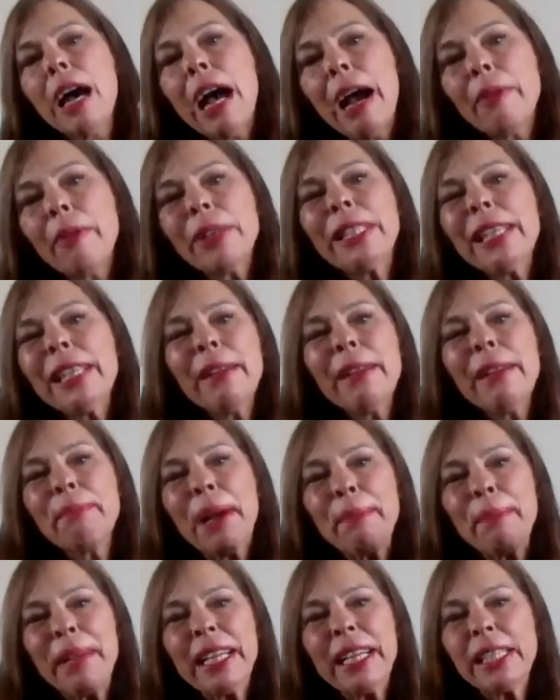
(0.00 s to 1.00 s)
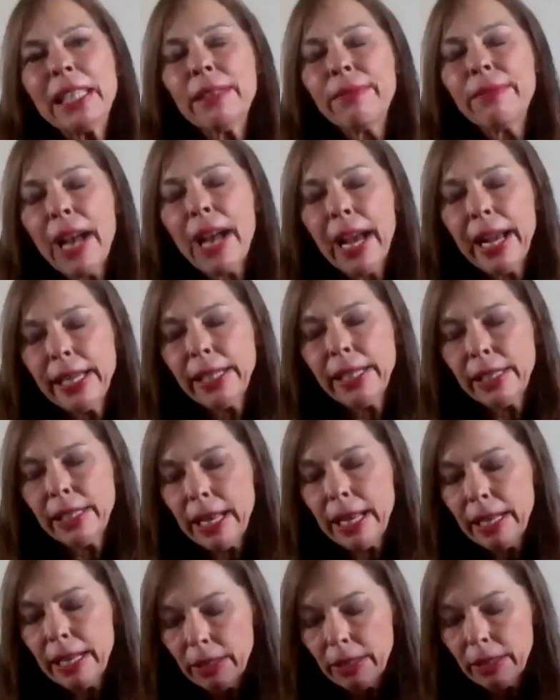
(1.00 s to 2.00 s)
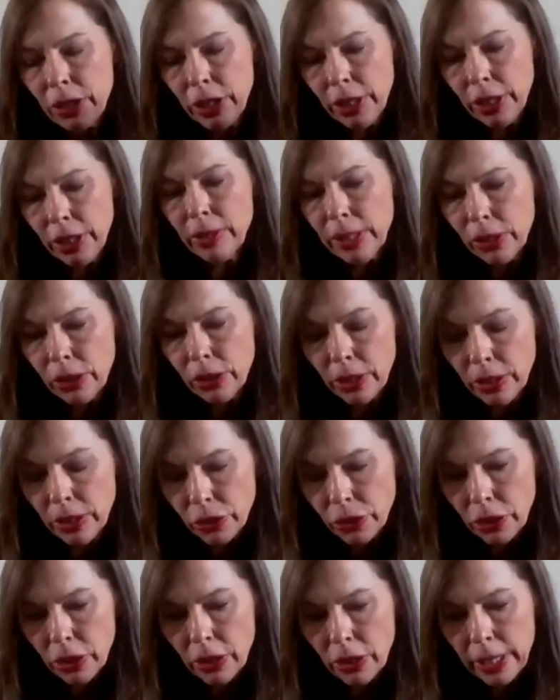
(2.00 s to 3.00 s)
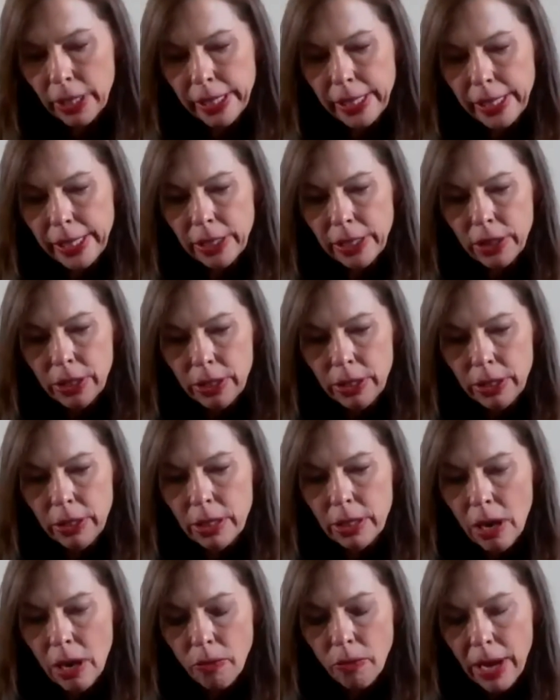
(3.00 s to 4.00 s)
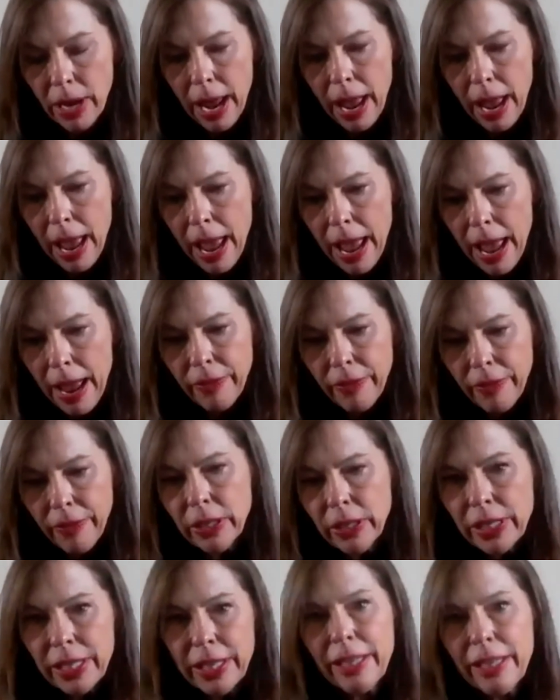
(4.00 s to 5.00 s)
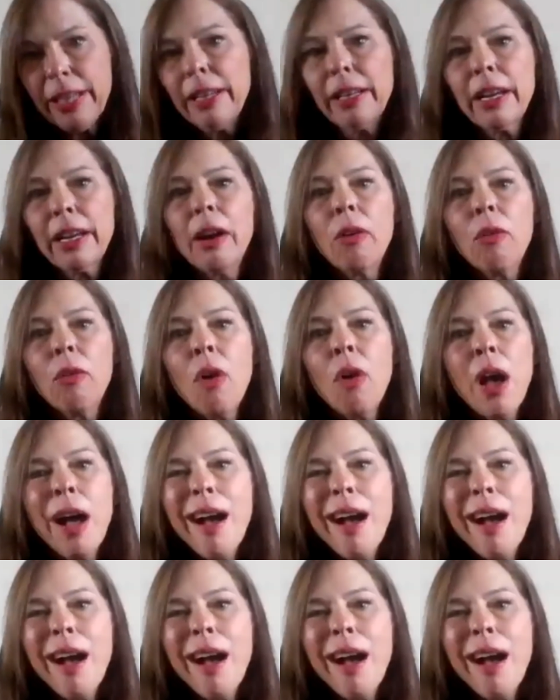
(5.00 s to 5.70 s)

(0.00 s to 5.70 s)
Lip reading: I would say my biggest advice to you as student journalists is don't ever sit there and go,